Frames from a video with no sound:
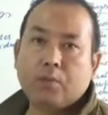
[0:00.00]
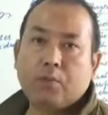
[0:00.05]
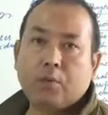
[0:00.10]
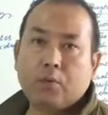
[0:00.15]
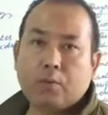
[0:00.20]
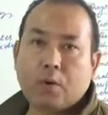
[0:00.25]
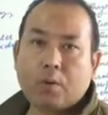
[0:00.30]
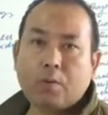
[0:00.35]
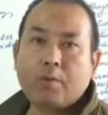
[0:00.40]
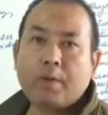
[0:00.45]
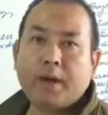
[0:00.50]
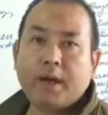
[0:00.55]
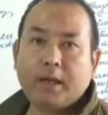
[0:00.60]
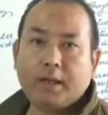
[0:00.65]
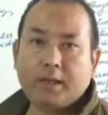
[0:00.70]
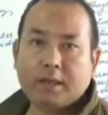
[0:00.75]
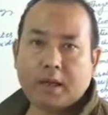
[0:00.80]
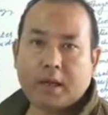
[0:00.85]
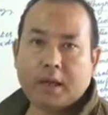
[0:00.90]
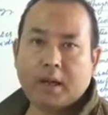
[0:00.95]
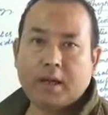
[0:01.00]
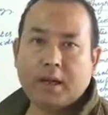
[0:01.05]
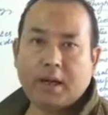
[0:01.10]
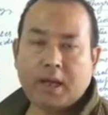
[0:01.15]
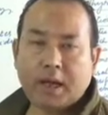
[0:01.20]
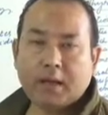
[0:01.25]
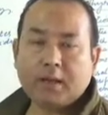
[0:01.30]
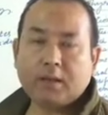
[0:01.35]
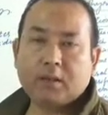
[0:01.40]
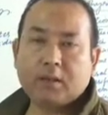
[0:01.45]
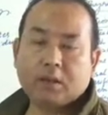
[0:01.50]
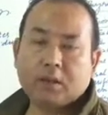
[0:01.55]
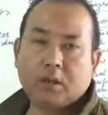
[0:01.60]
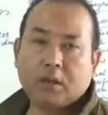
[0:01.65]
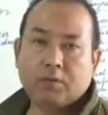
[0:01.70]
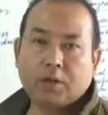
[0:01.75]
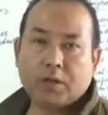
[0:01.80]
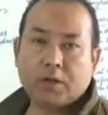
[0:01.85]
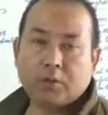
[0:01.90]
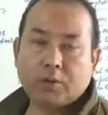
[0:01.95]
Full form of ADH
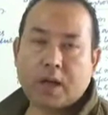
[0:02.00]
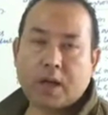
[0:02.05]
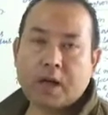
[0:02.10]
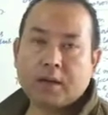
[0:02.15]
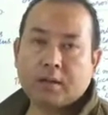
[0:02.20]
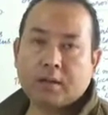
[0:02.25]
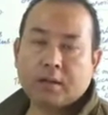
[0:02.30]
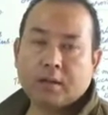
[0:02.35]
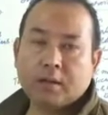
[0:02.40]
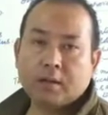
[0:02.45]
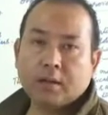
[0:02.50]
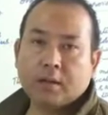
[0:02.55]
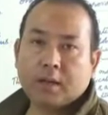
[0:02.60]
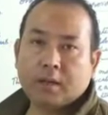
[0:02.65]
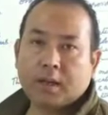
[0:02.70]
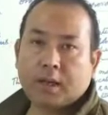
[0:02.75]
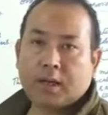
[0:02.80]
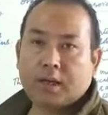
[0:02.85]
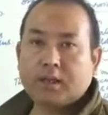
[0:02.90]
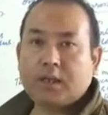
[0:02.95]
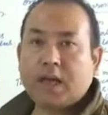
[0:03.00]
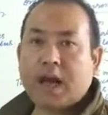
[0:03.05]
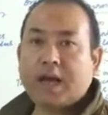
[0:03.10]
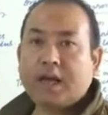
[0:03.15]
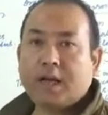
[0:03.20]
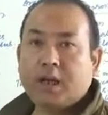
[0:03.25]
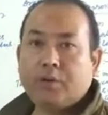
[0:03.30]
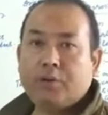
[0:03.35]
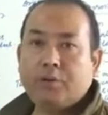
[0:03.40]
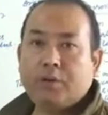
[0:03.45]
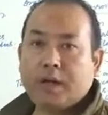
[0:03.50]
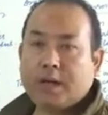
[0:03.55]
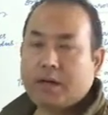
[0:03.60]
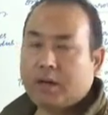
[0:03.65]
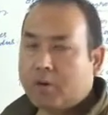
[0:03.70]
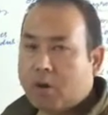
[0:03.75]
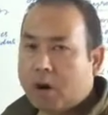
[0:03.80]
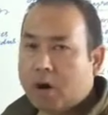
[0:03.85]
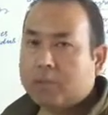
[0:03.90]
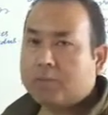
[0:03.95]
you need to learn, that is
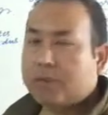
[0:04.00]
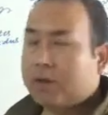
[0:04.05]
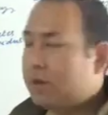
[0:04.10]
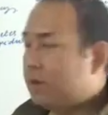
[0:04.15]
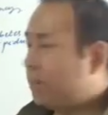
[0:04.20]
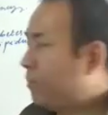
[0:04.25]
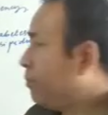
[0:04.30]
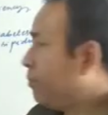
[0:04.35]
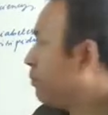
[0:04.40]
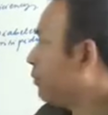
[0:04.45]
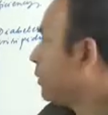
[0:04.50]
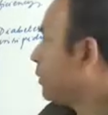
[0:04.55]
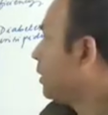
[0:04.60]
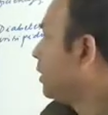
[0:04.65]
antidiuretic hormone.